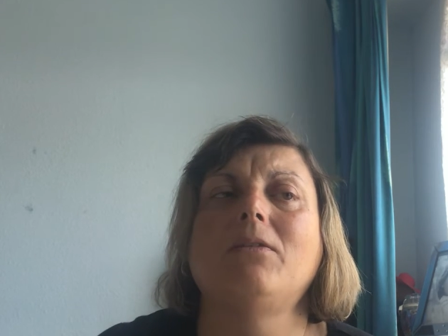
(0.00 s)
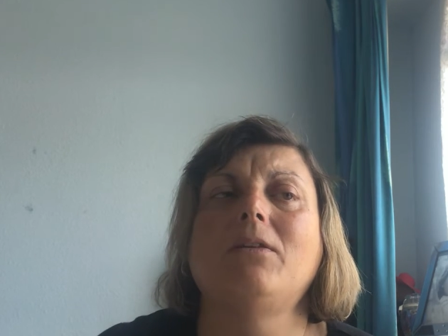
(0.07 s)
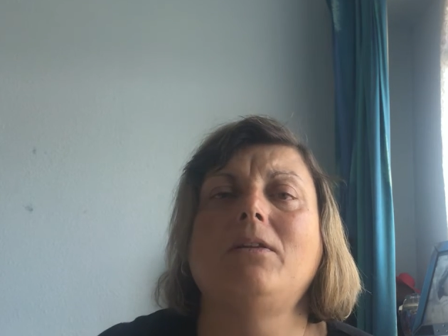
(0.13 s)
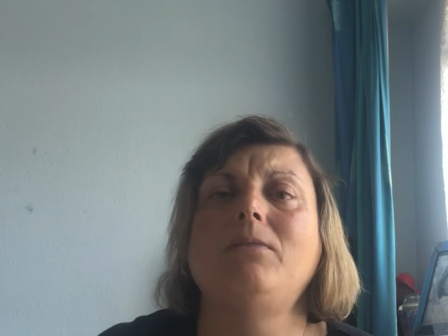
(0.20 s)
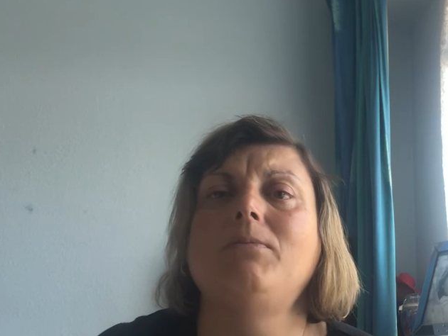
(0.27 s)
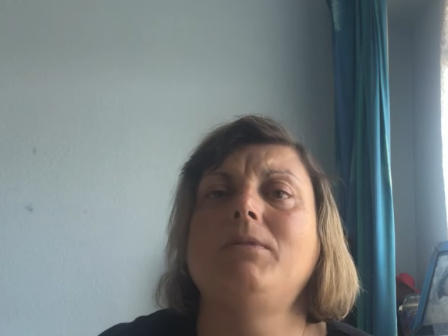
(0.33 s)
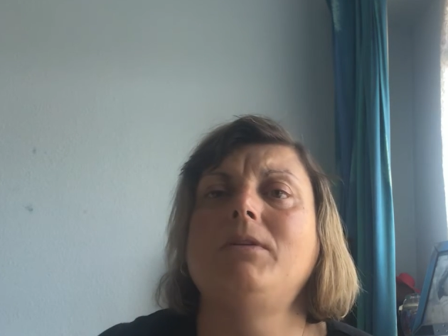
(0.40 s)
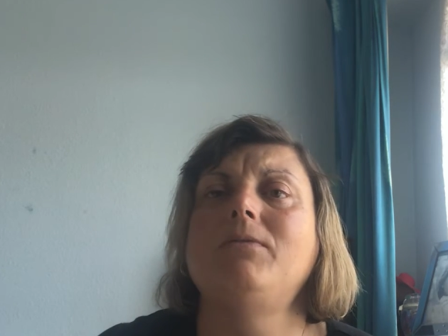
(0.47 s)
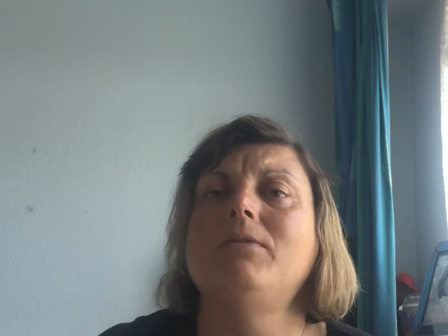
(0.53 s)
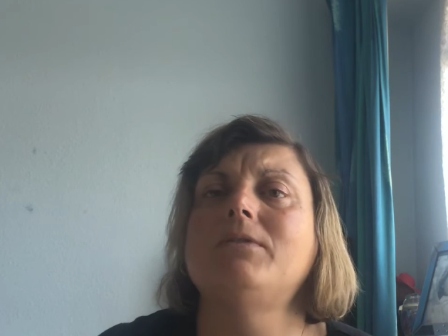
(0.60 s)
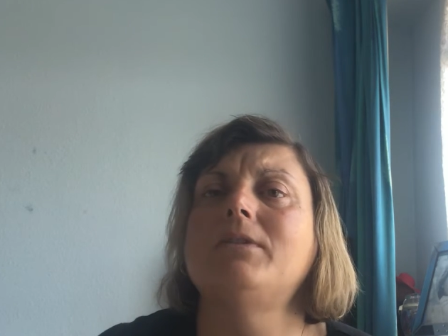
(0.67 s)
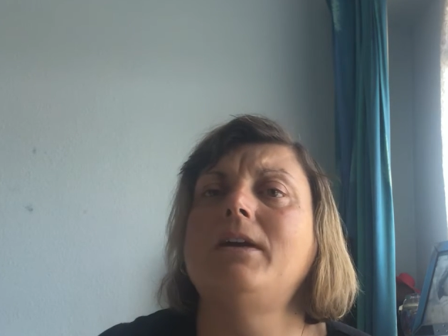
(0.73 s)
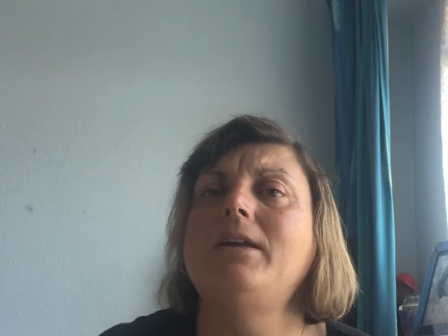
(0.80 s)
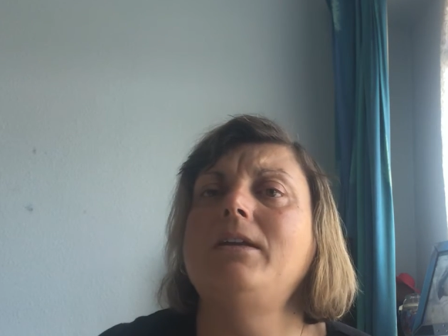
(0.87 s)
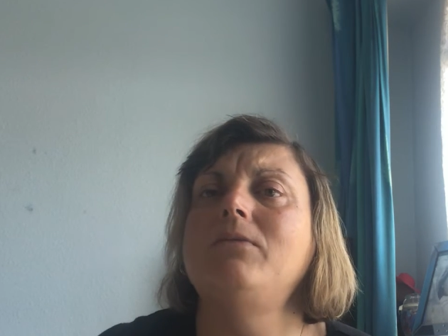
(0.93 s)
can you believe
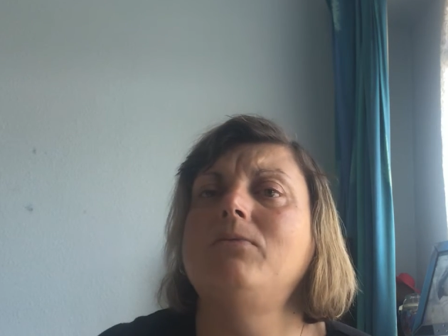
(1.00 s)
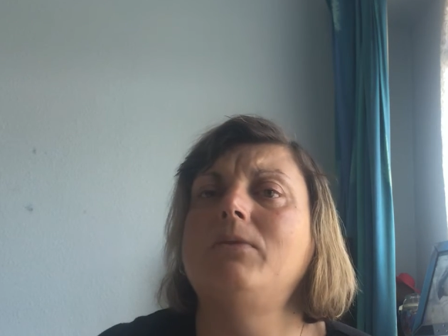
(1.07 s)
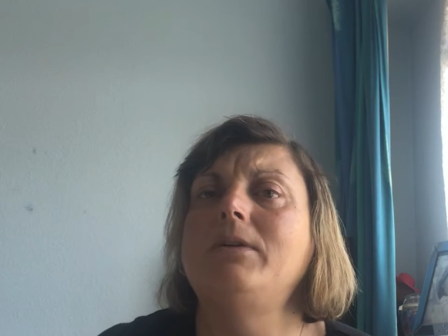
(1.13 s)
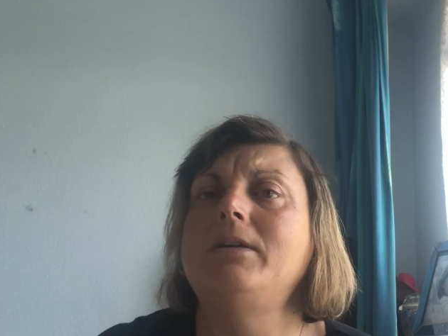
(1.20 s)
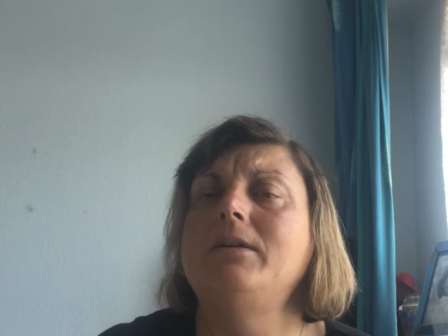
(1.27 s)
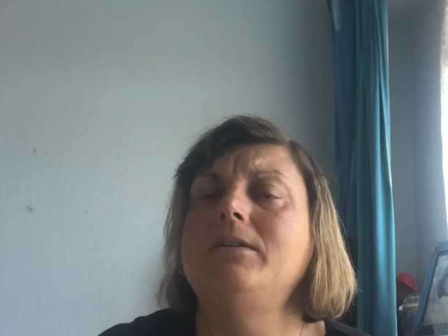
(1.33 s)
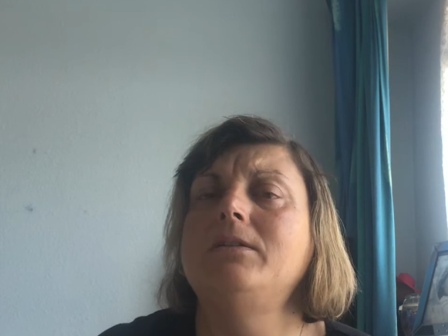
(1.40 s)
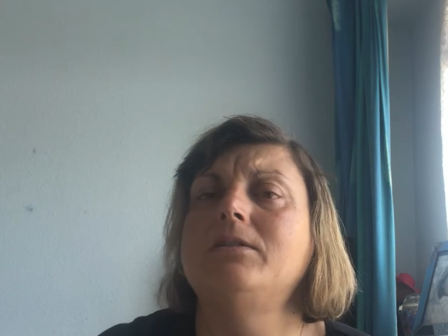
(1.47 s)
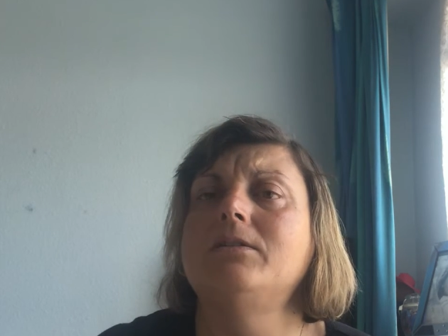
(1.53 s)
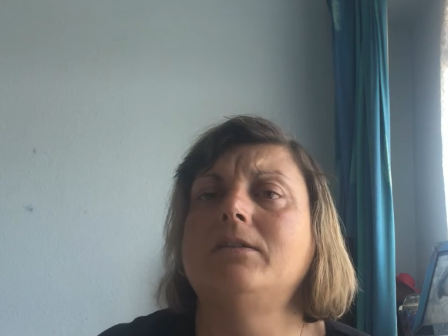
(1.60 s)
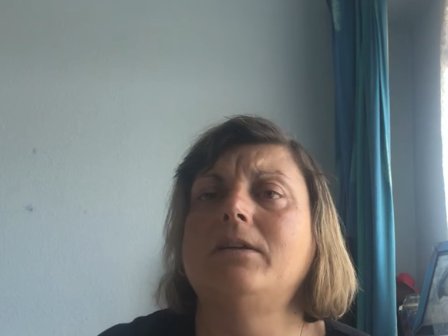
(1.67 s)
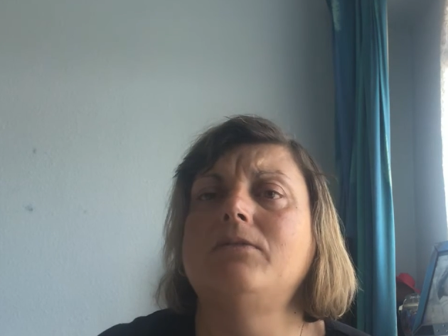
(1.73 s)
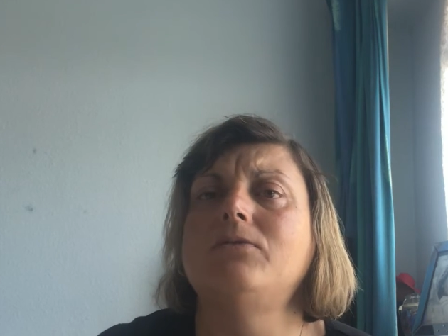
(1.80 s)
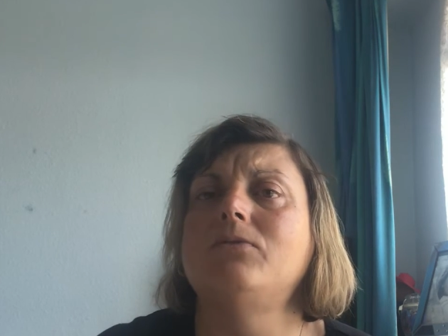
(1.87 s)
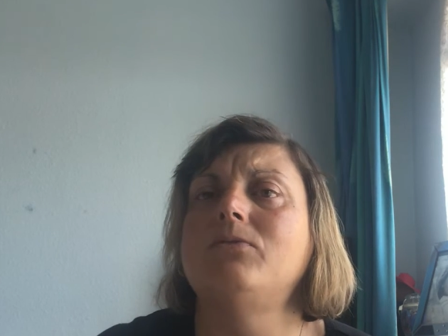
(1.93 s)
there's 8 weigh-ins
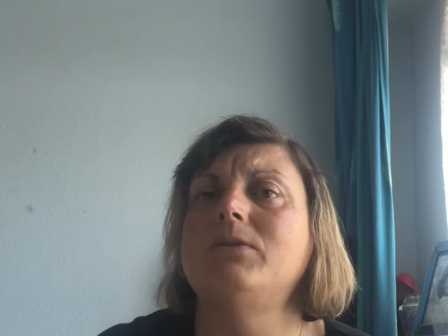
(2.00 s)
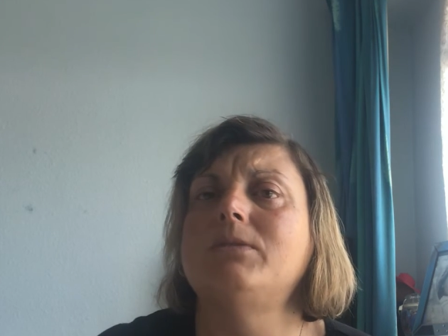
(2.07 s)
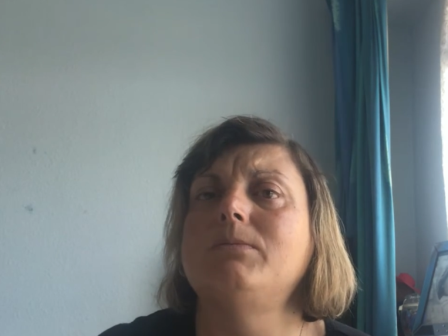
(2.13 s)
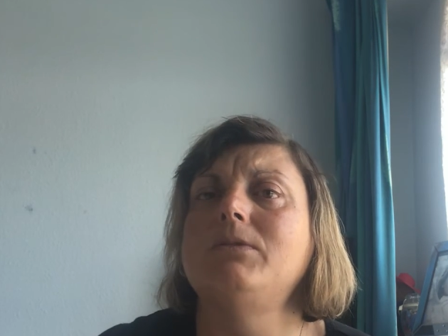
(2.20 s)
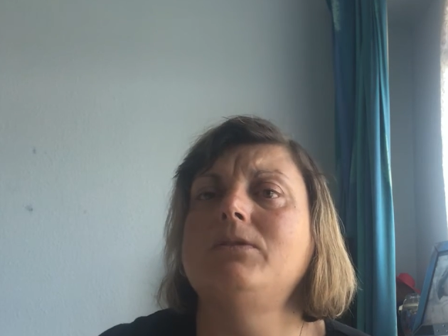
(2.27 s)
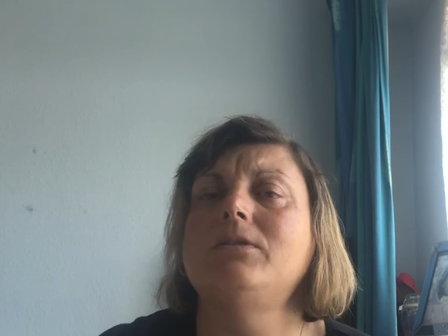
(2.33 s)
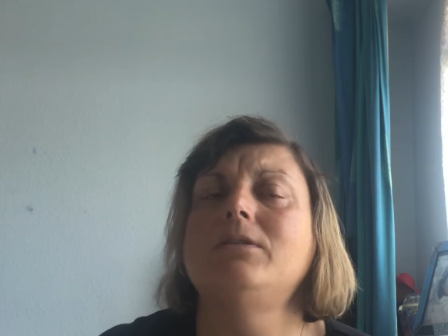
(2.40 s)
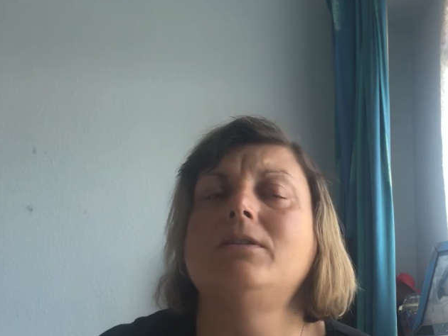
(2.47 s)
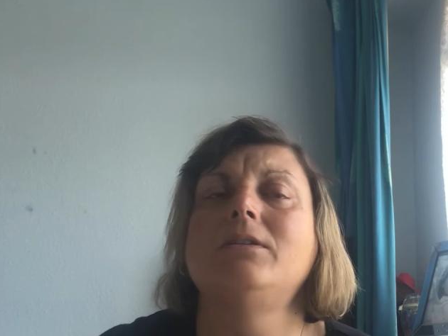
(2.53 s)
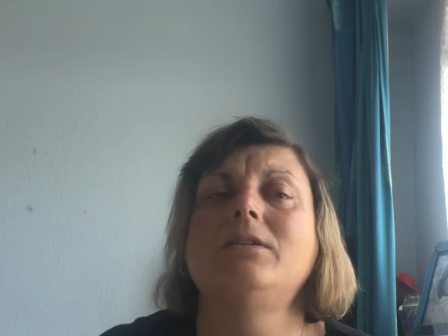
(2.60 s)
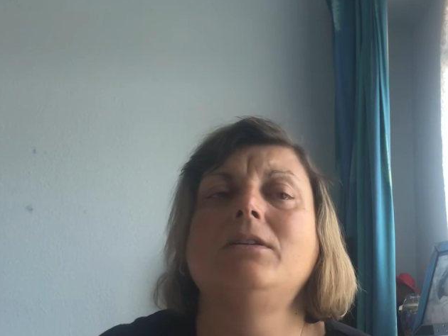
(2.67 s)
now till Christmas?